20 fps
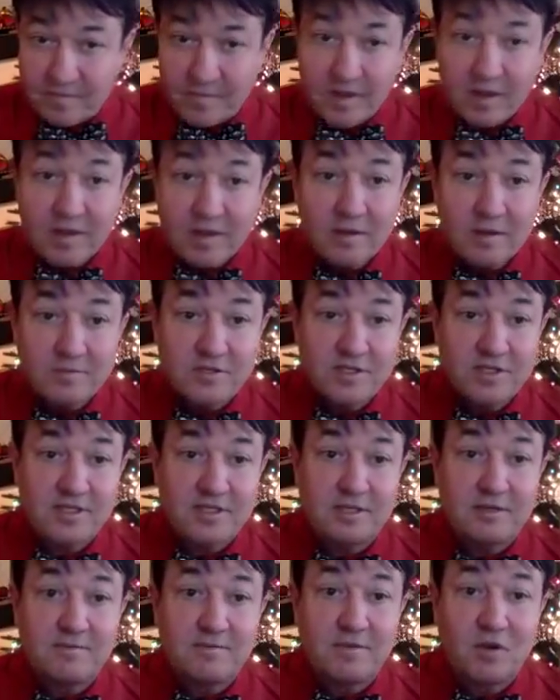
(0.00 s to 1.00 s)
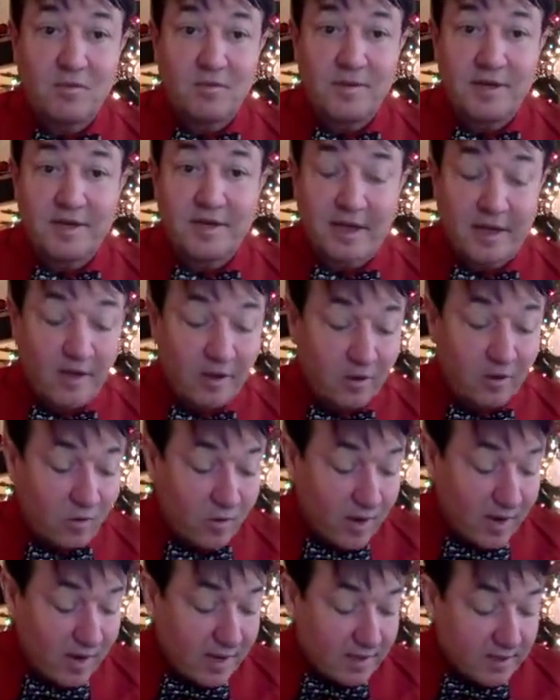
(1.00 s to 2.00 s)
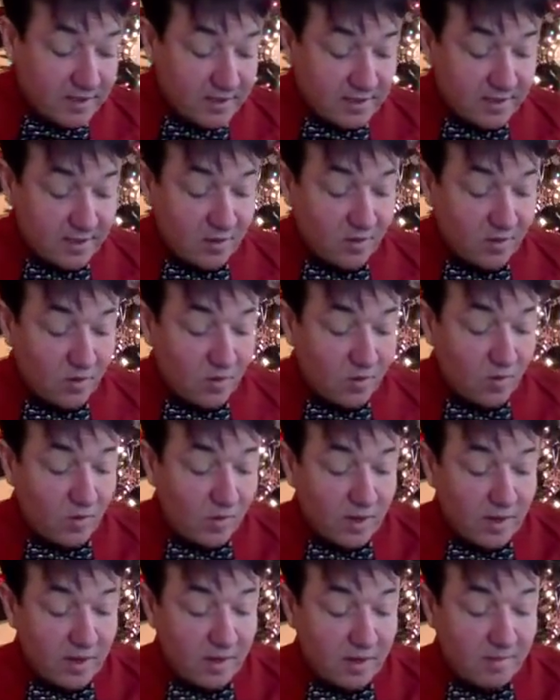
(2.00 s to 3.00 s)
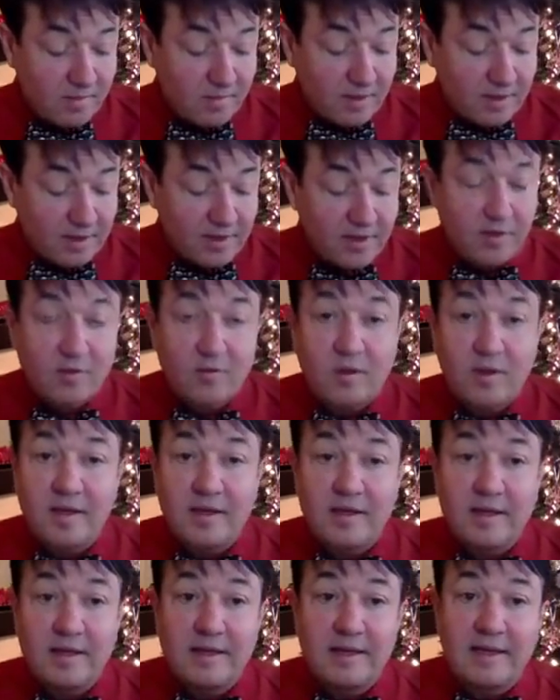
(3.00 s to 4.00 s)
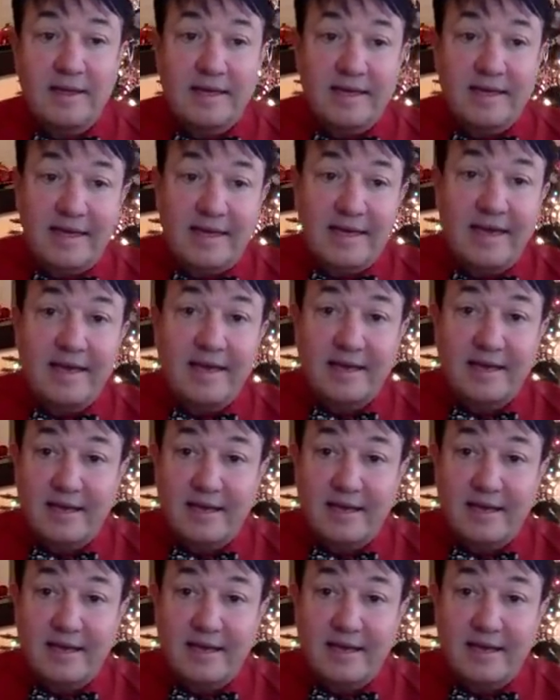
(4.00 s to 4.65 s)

um, just a moment ago. So um, you know, get